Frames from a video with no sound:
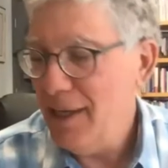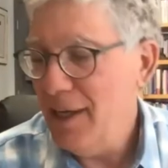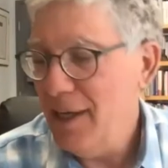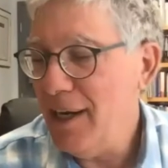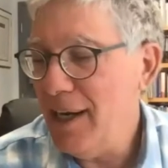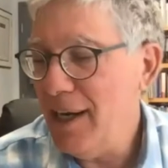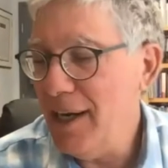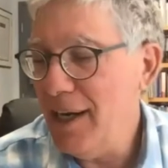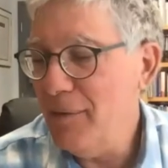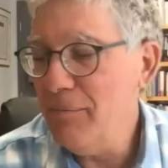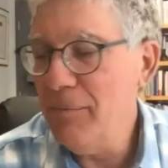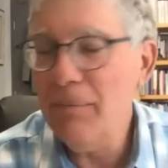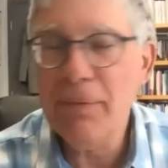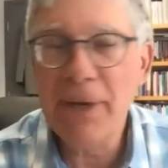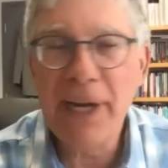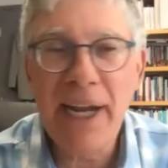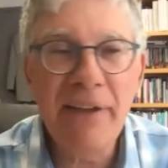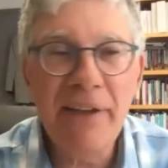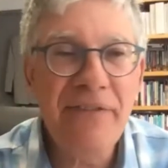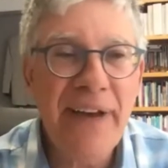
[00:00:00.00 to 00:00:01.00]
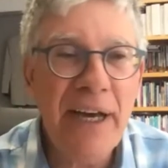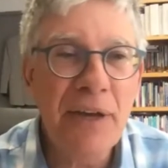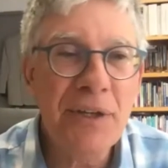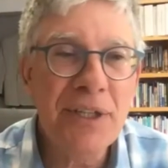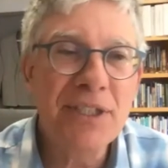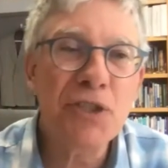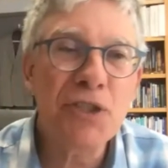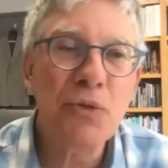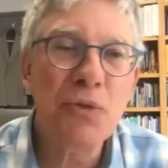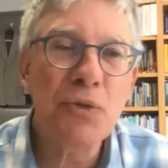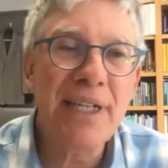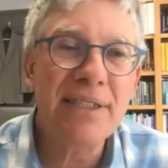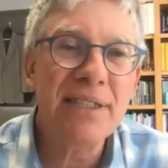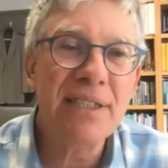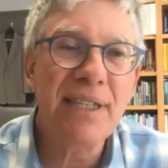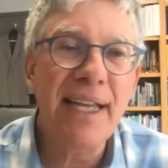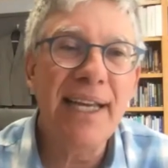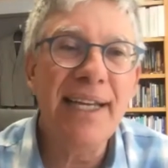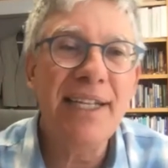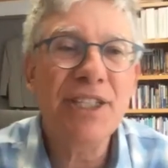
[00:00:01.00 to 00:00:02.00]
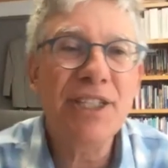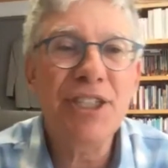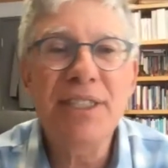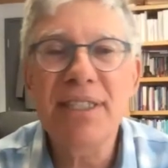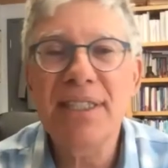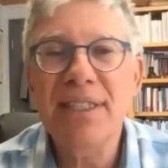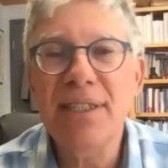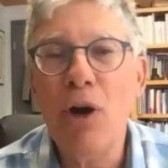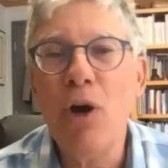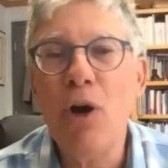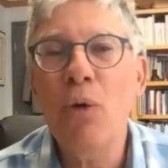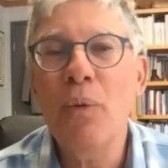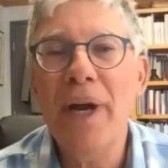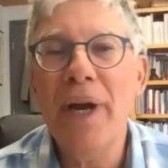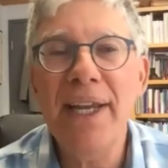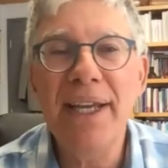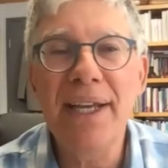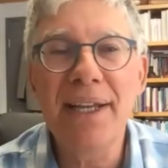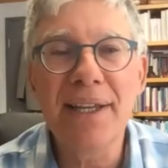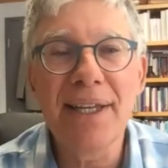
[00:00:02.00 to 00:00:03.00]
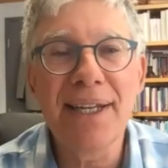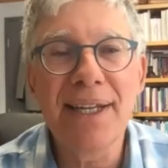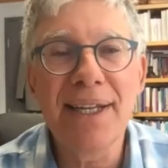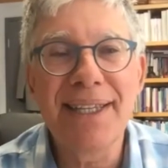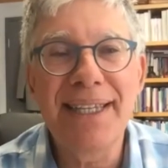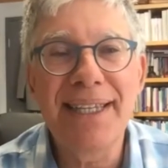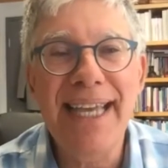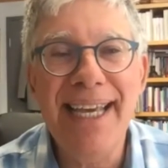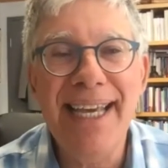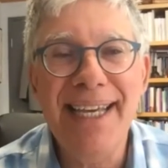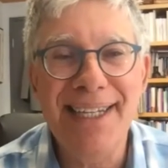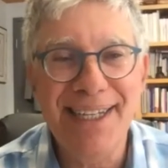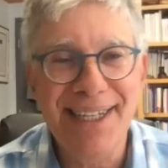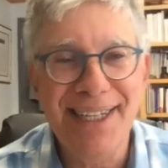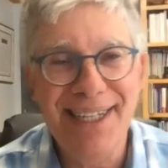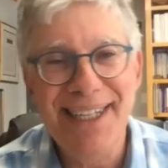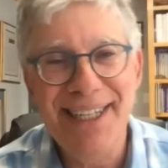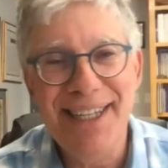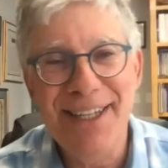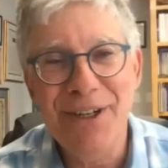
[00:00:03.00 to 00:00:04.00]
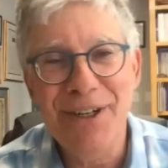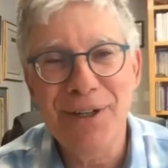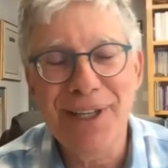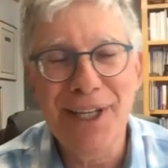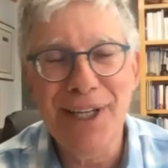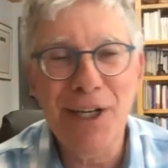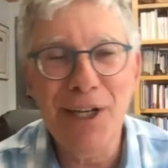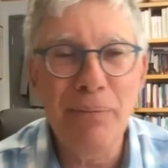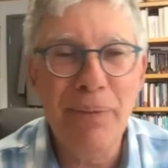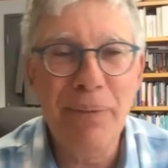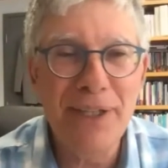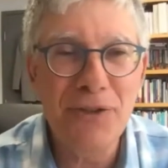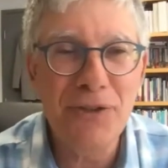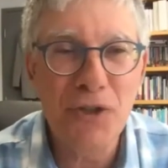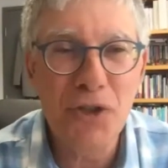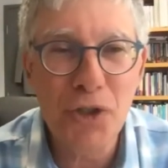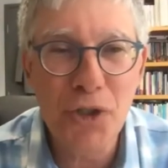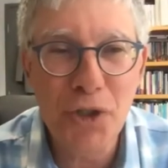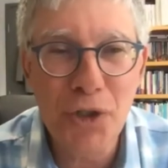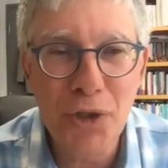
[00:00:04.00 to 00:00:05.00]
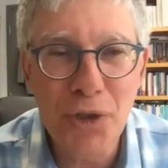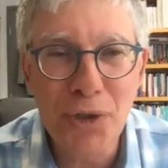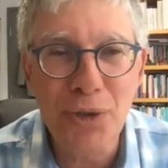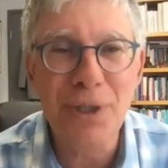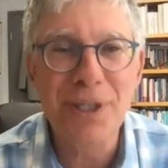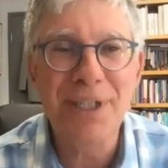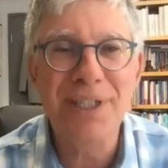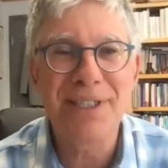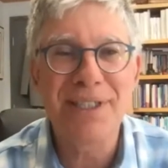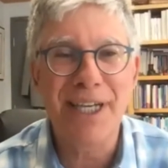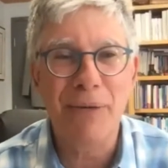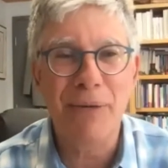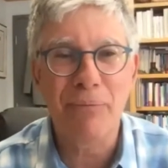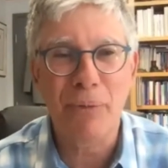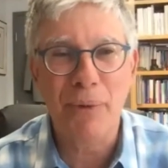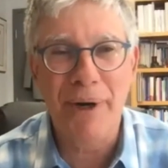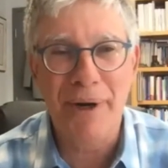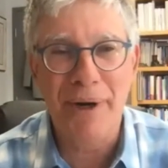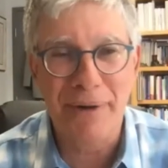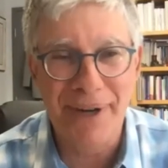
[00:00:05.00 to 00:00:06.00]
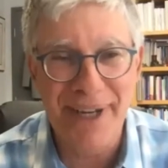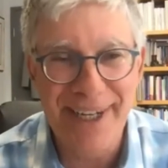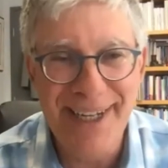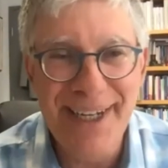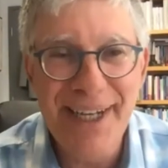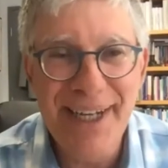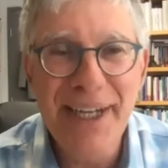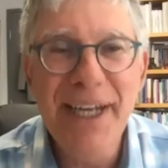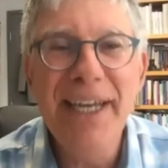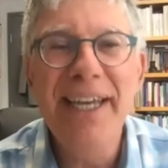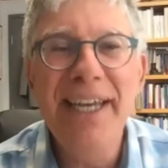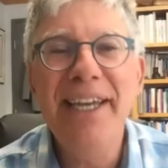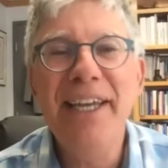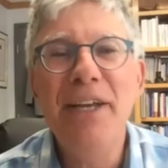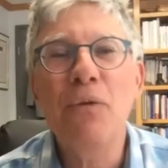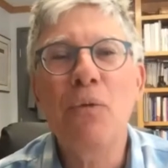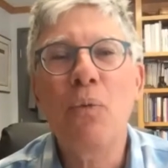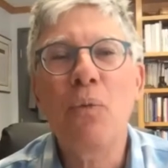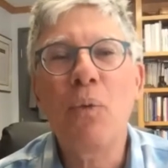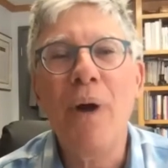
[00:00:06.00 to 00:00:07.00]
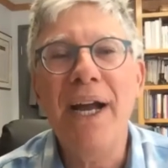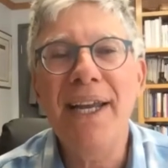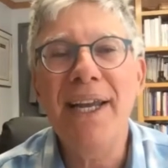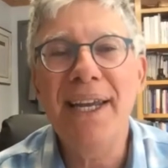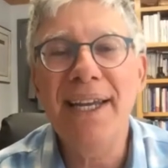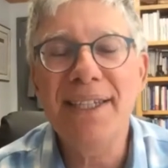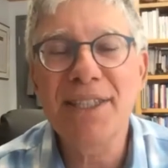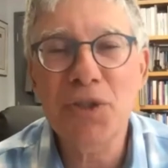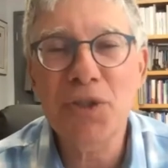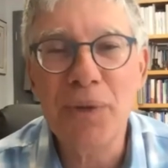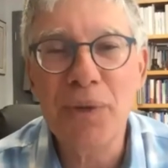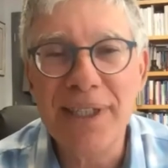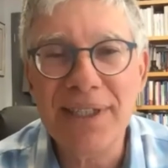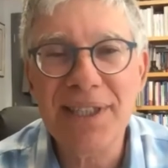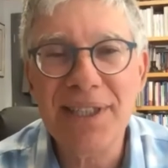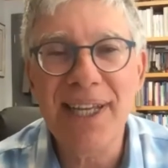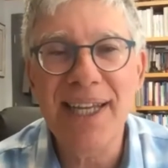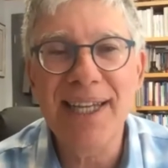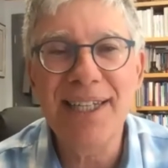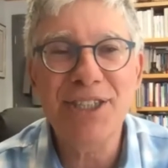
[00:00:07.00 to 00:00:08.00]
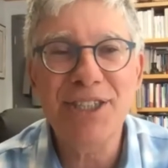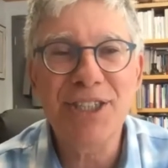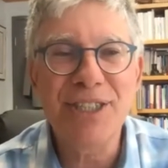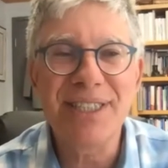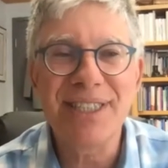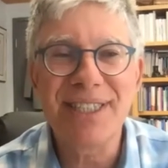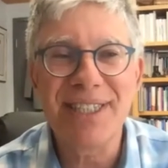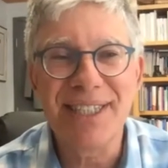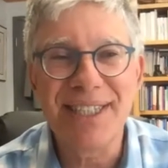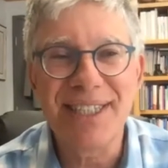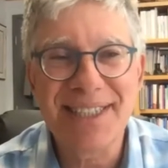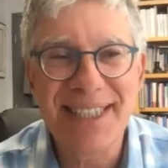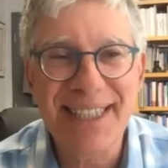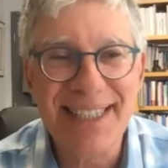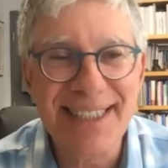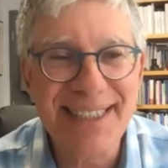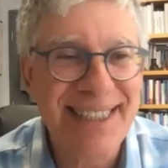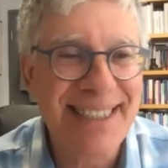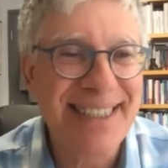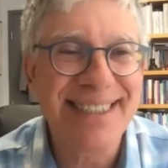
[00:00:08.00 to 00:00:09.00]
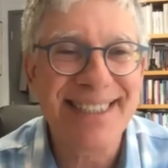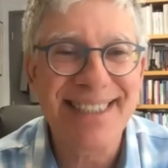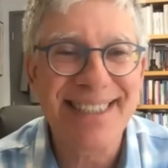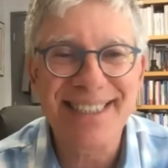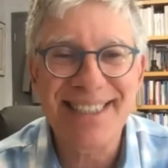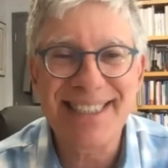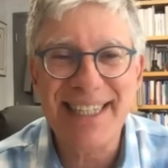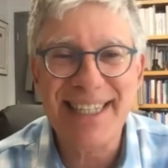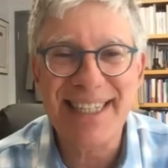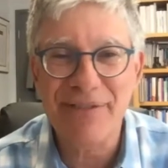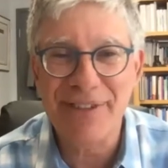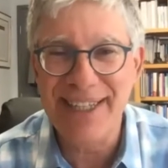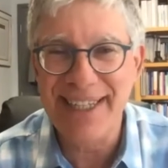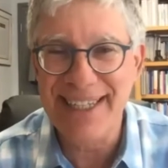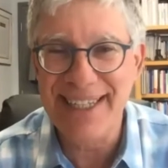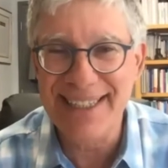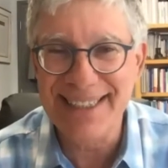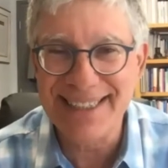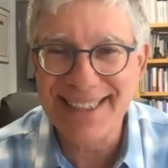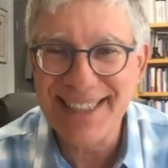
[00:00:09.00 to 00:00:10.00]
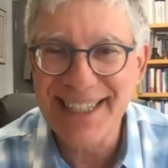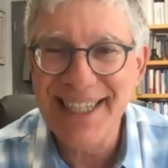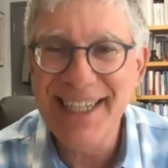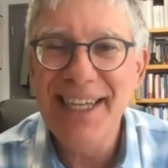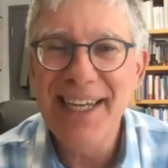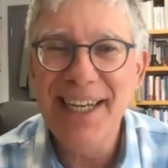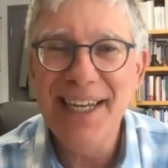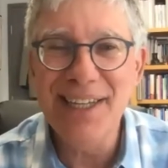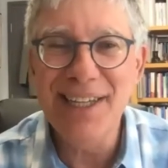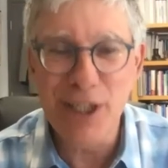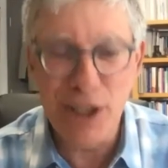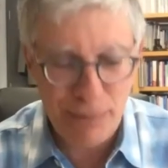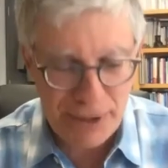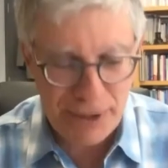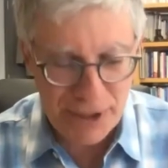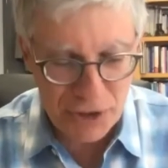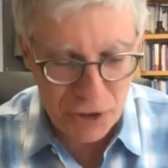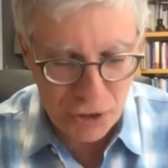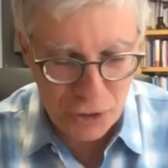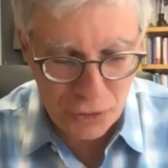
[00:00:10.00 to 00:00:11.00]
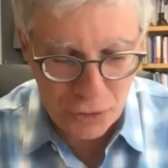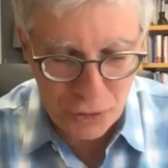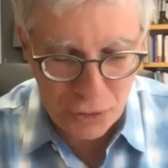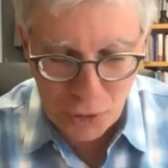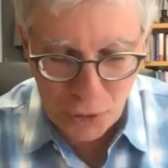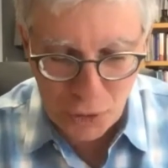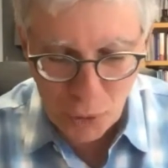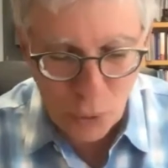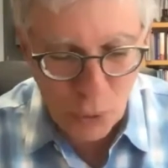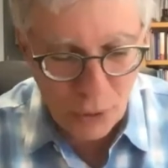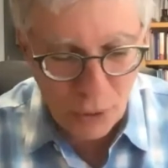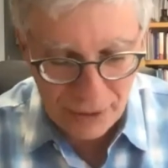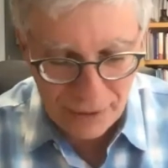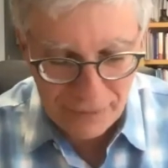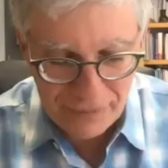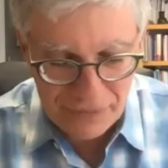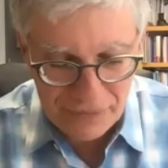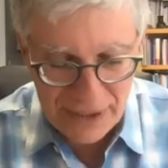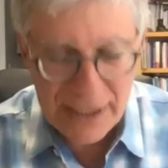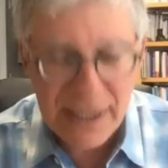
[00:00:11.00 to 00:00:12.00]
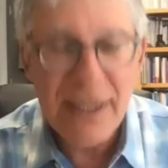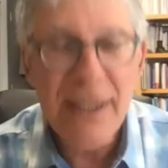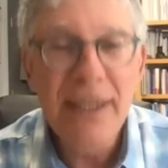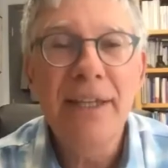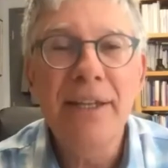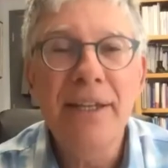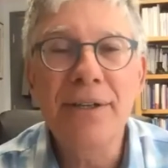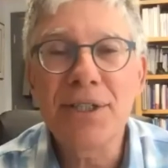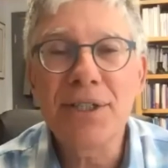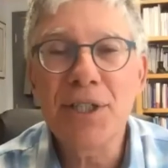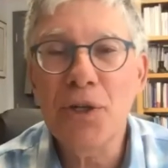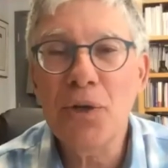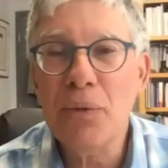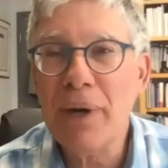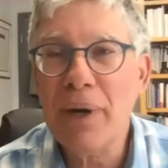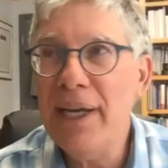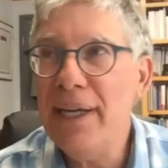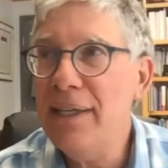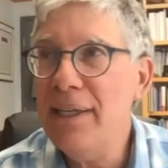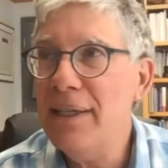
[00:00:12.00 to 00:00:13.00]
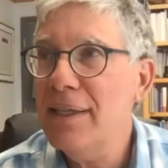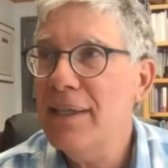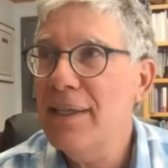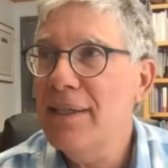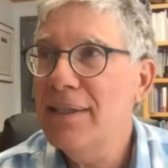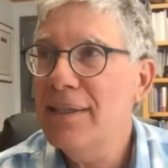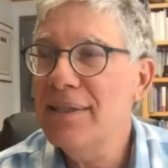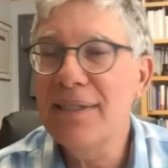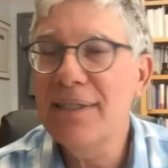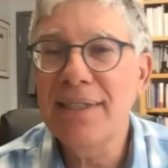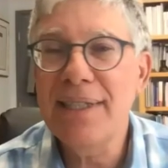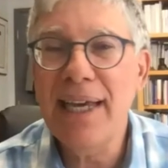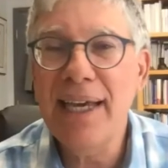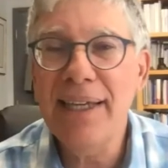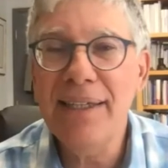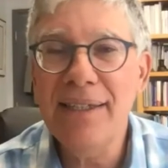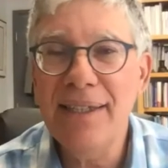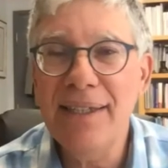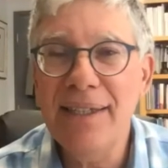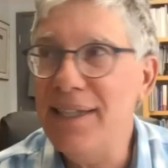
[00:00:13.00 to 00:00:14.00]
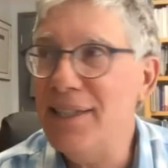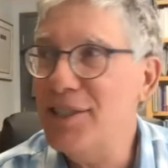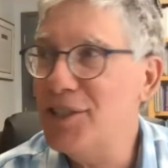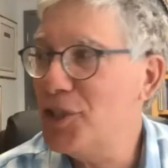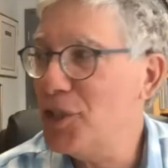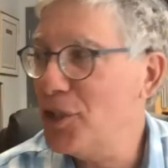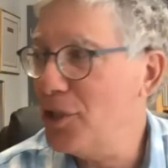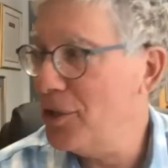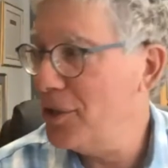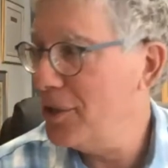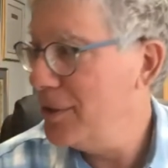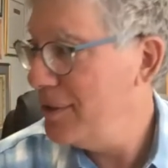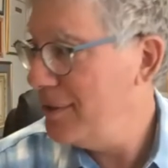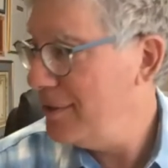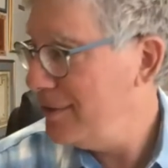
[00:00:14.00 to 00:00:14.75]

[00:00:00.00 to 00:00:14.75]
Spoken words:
but I found his translations already a little dated. They're a little bit too contemporary, writing his translations in the 60s and 70s, a little bit too cool. There's a great Zen teacher